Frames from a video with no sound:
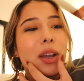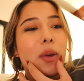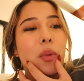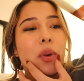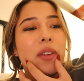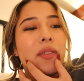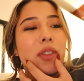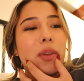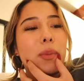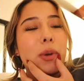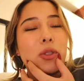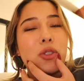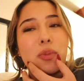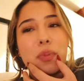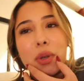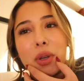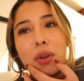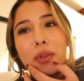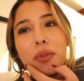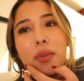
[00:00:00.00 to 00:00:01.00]
like one of the
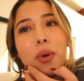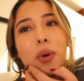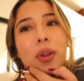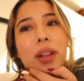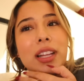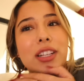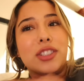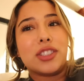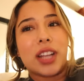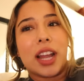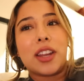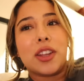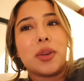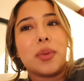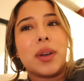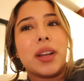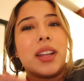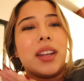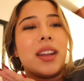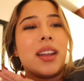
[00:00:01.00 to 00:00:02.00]
most beautiful and
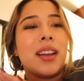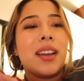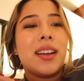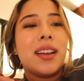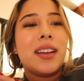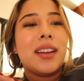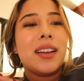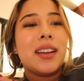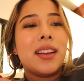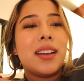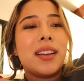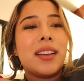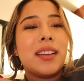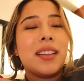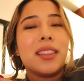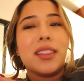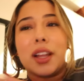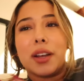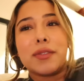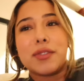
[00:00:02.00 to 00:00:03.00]
genuine
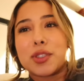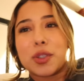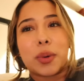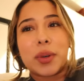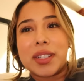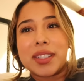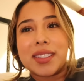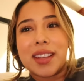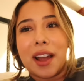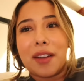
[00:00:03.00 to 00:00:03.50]
love stories